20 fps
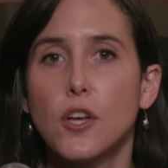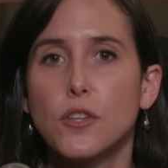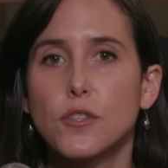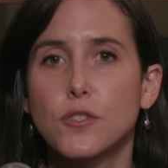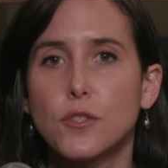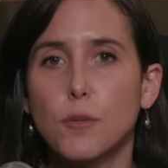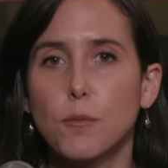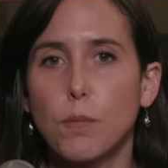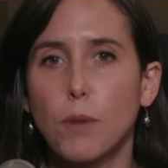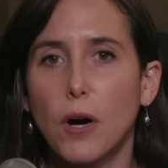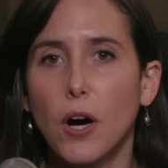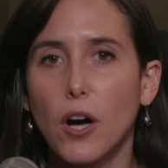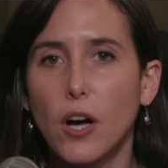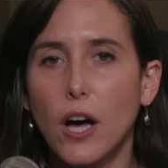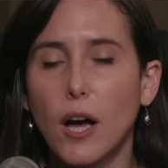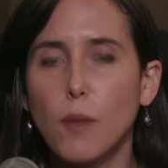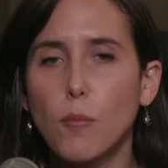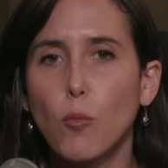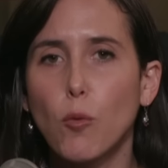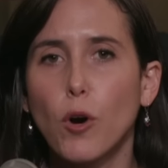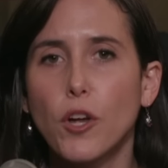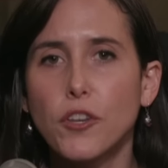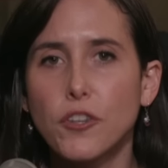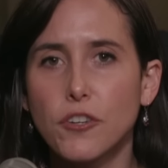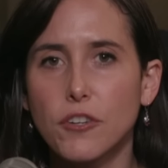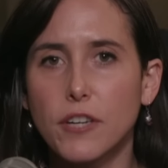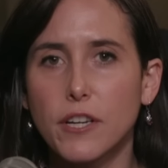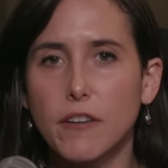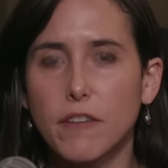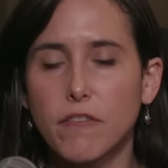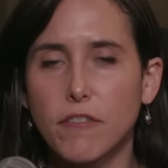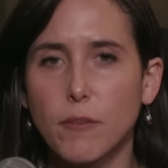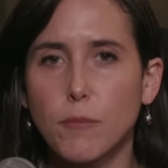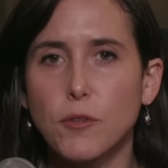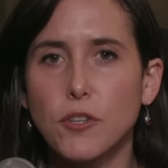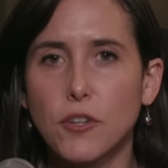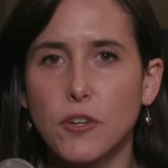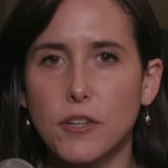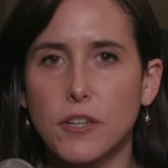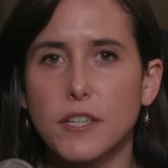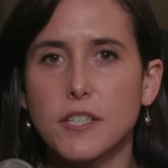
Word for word: So, Paul, I'm wondering from your